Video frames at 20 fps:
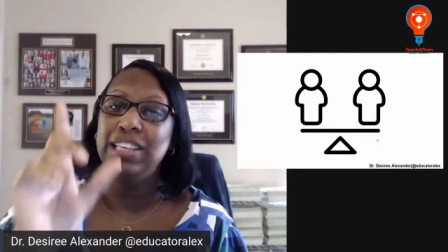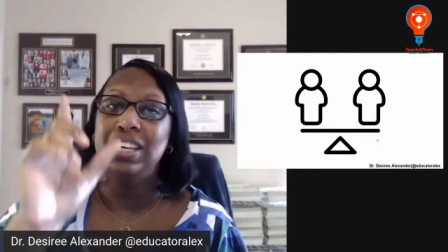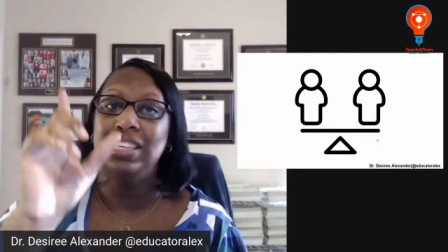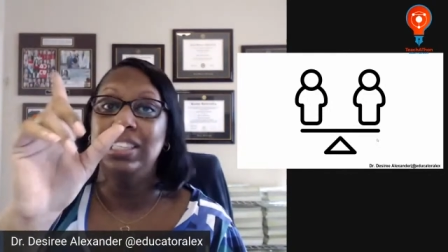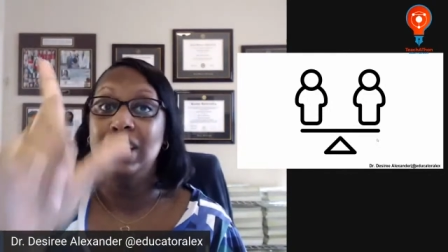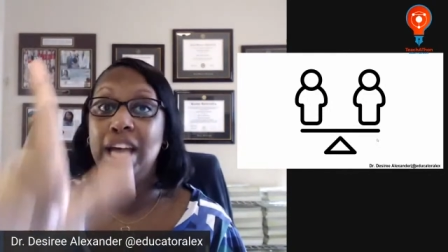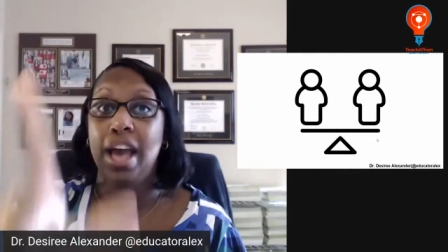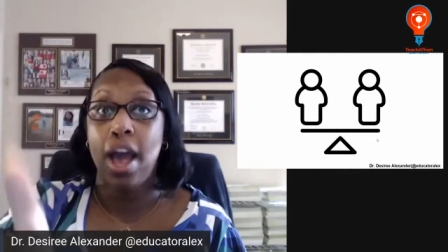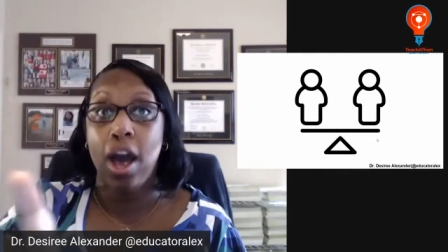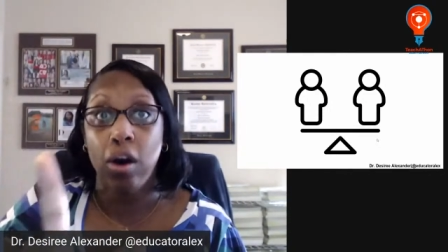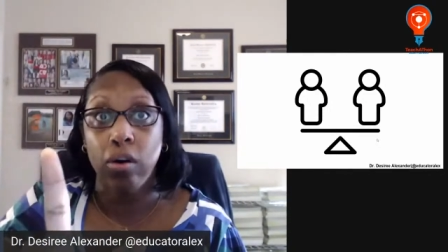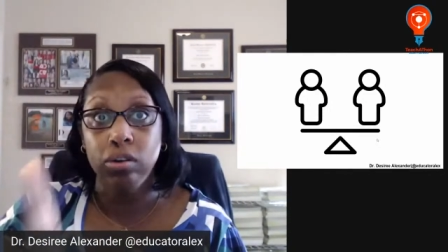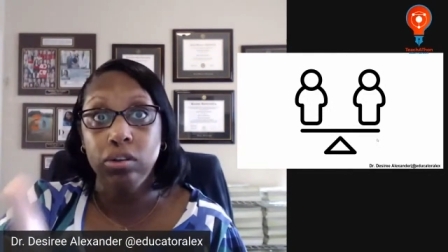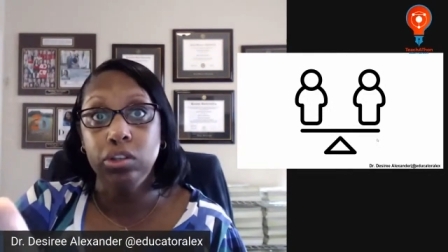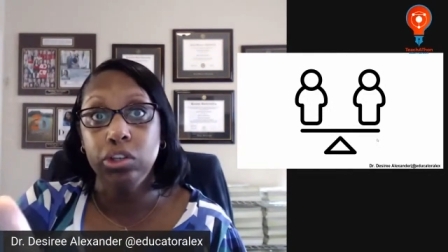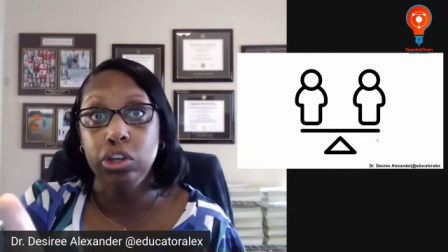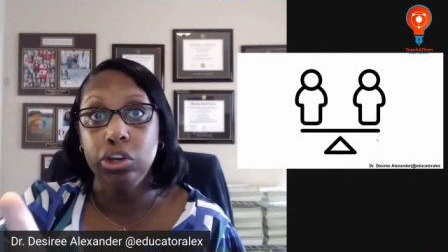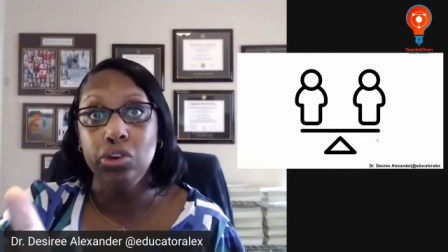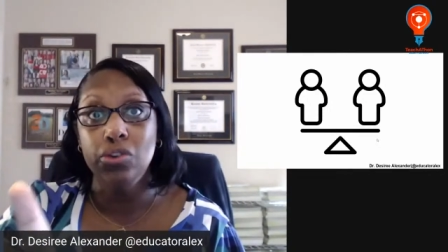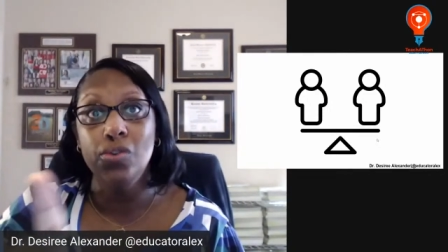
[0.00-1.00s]
it
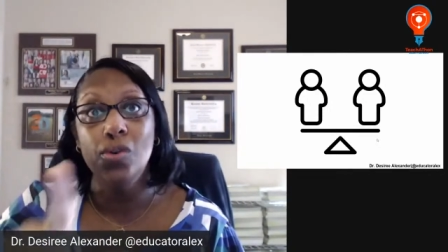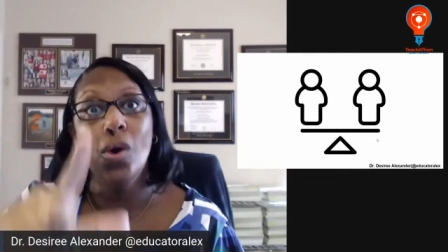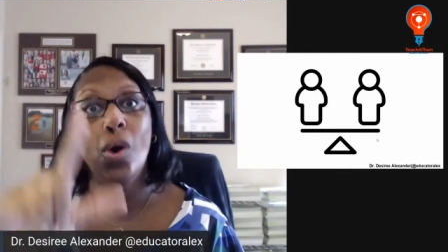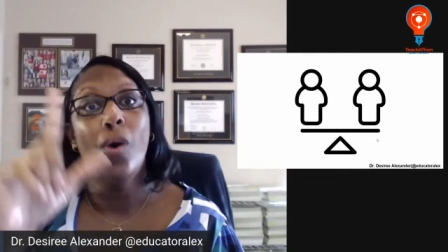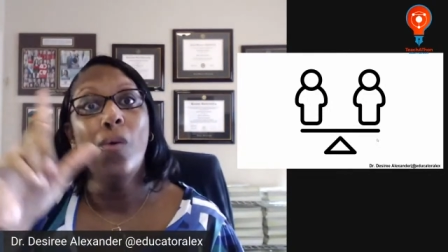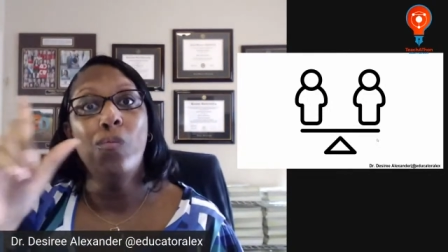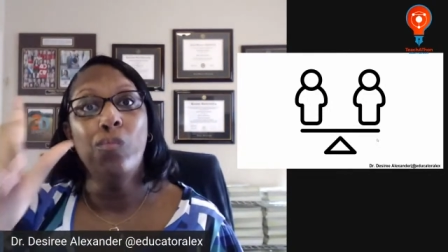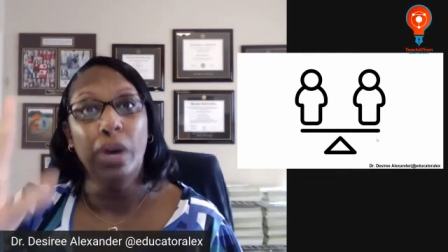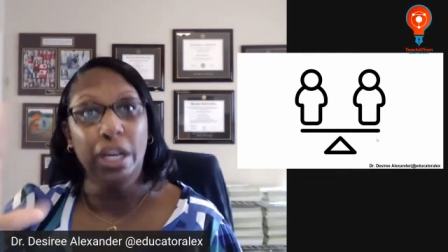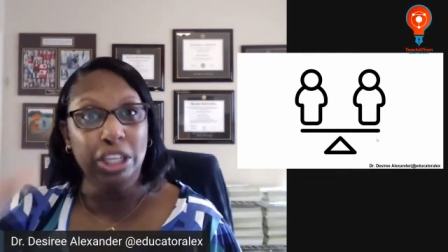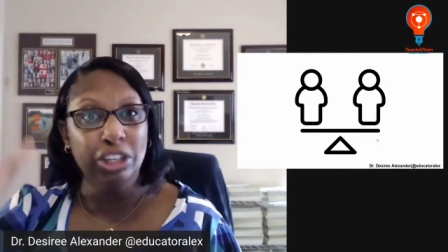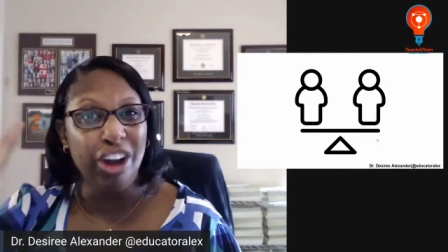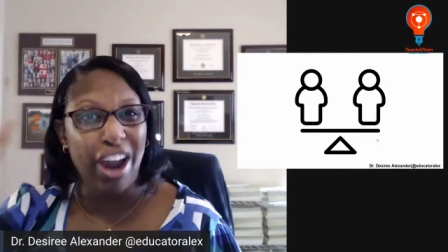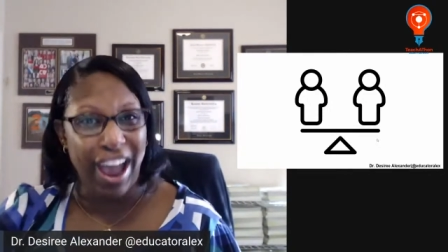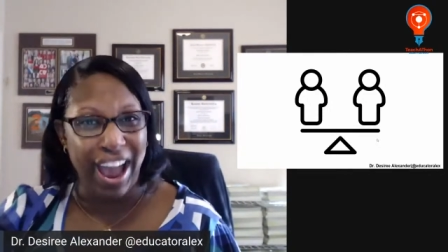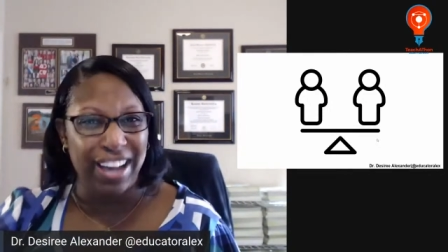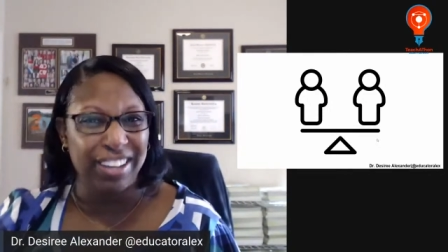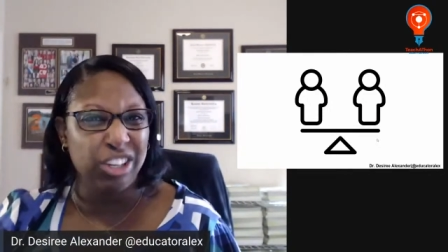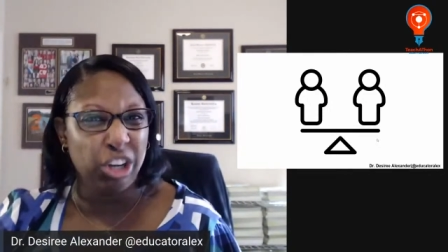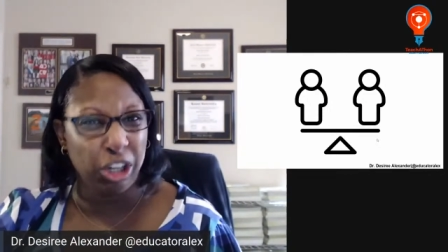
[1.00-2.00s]
tells you what you're
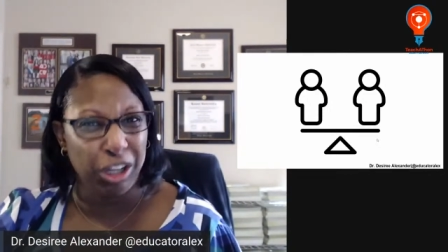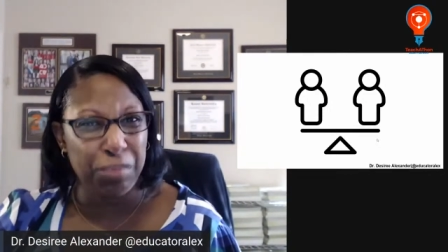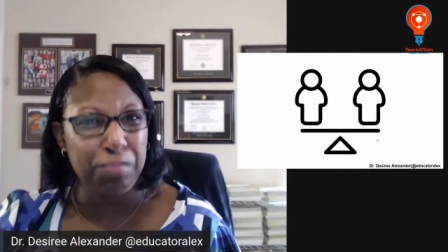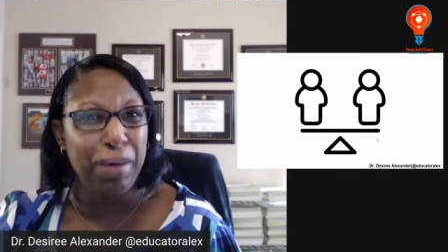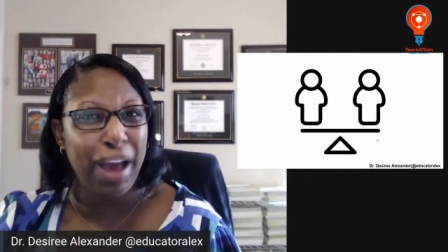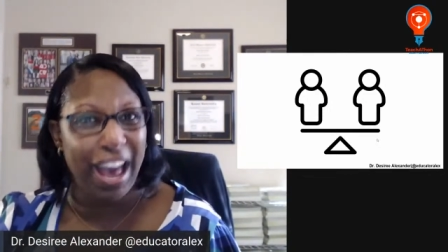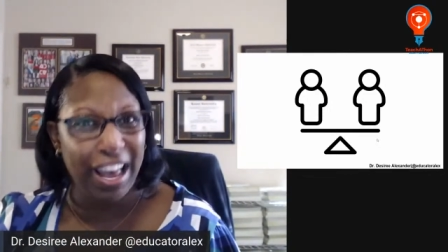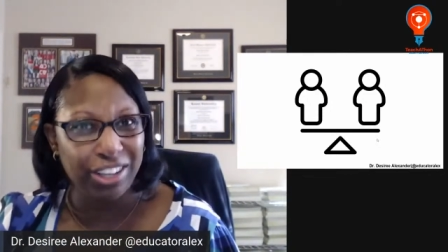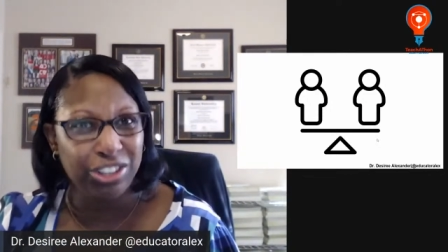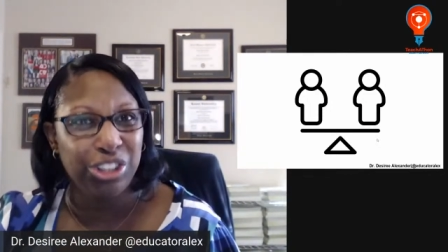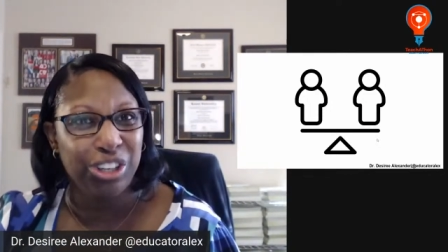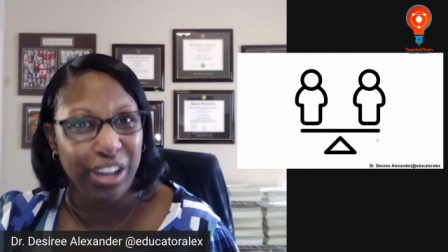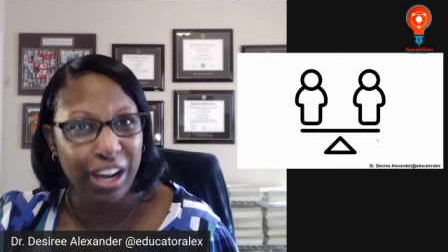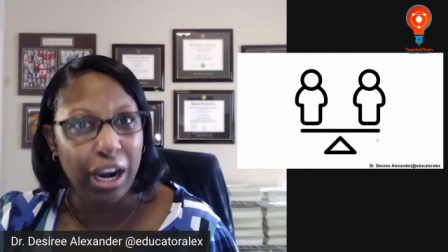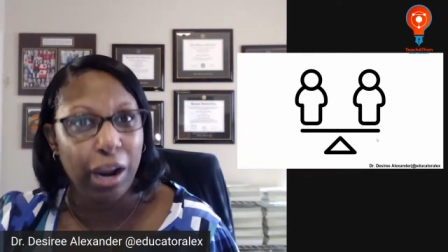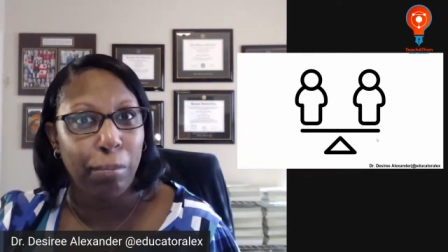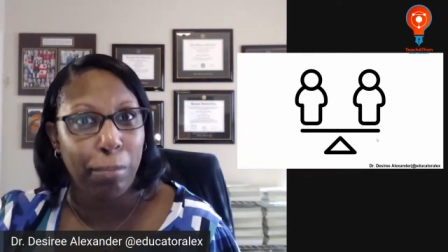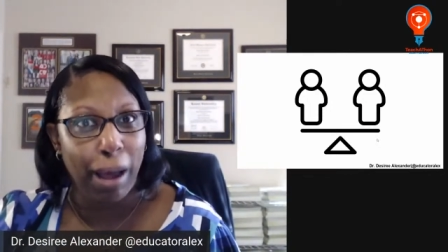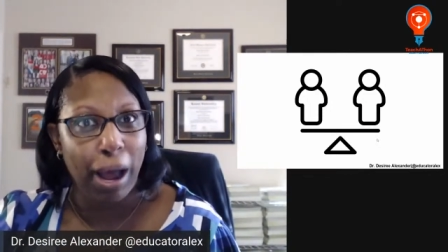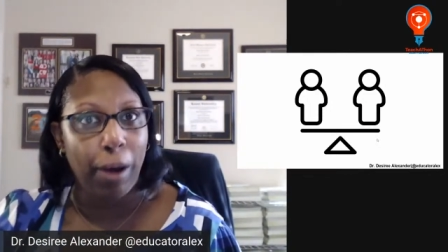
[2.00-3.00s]
actually
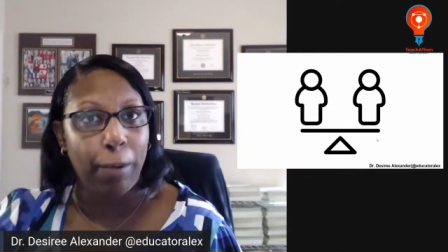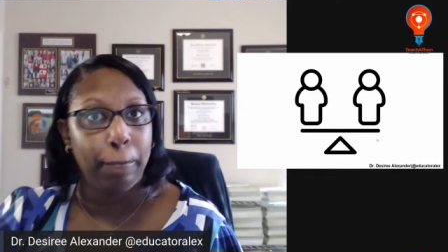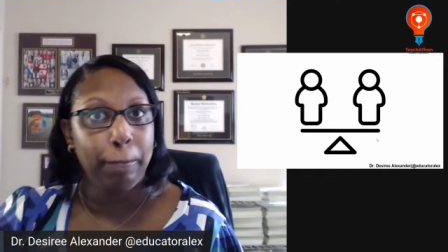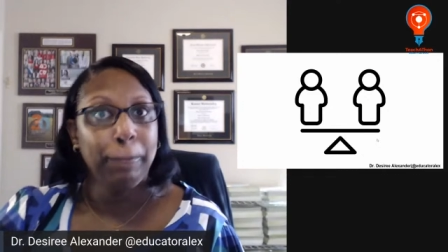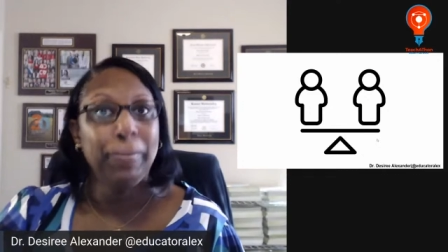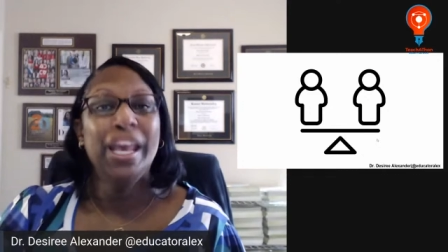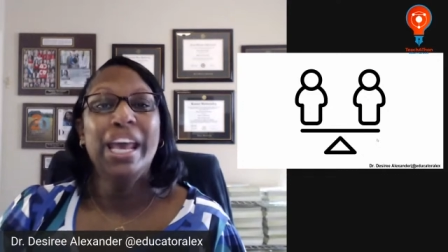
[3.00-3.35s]
passionate about.